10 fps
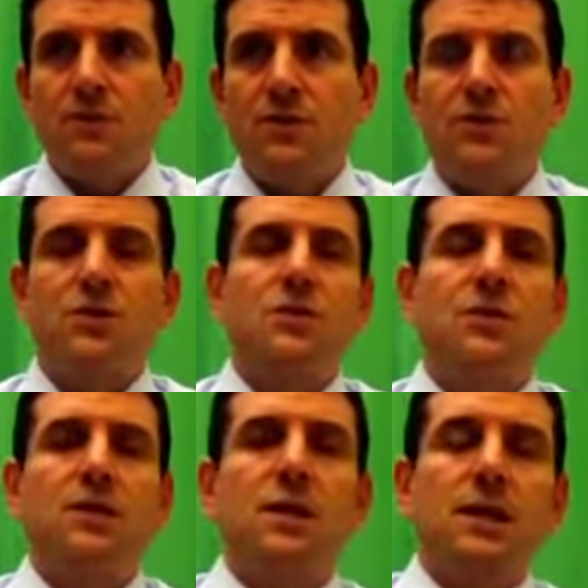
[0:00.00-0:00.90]

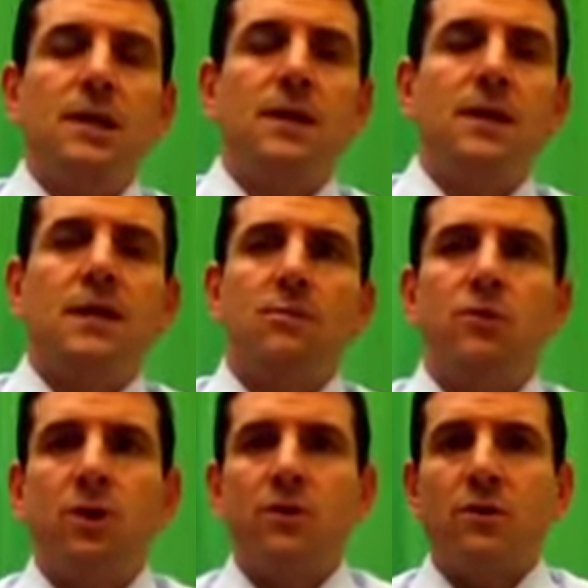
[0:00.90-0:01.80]
surgeon's
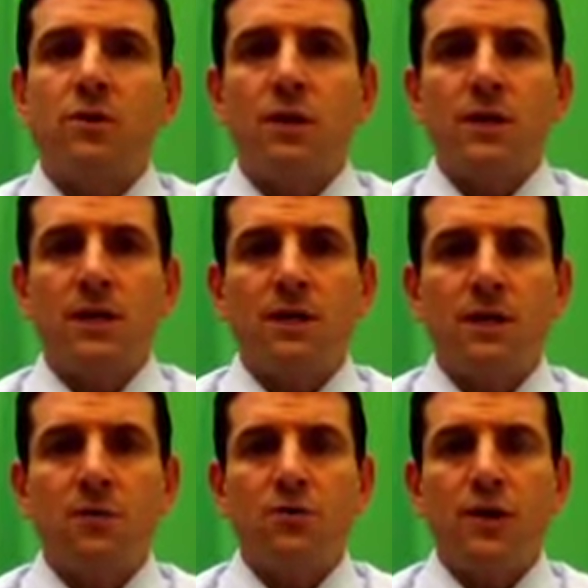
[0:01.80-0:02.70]

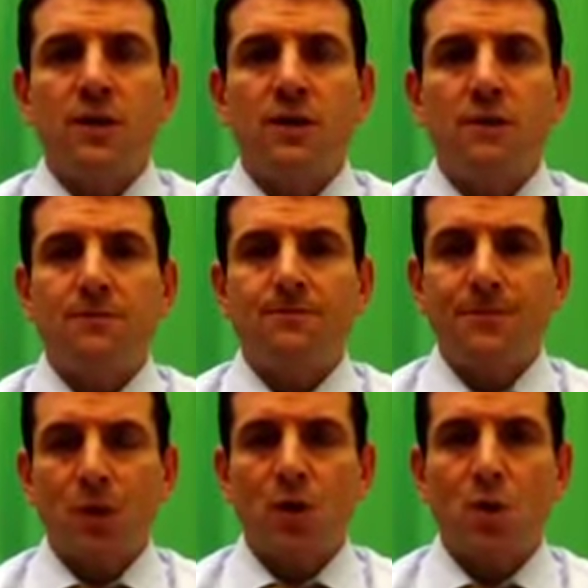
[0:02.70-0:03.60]
brother tried to
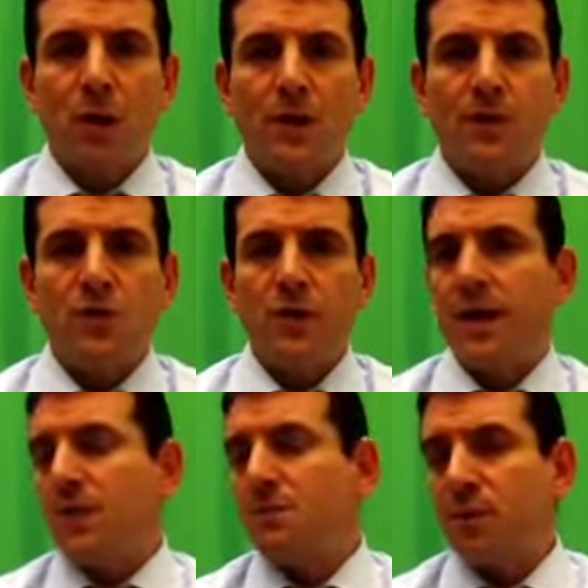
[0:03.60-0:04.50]
acquire
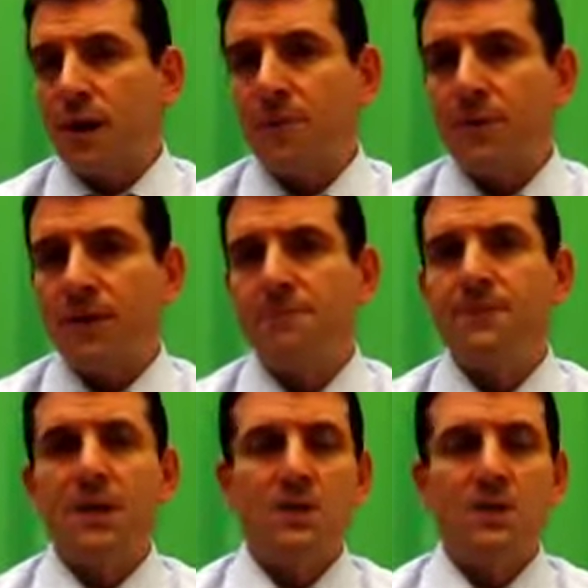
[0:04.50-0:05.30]
Dred as property.